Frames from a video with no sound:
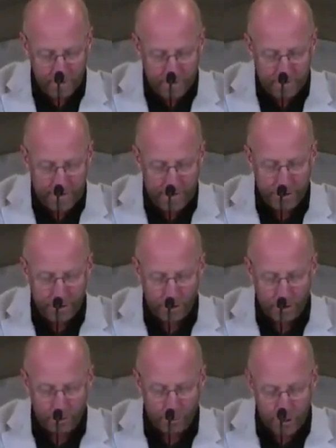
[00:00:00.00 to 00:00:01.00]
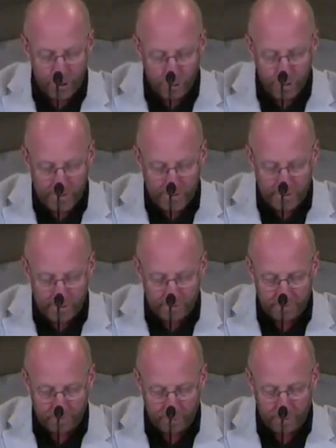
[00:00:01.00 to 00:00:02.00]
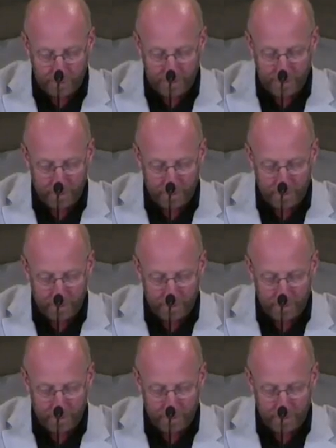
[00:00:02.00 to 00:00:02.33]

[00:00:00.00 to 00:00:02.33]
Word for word: that your rejoicing for me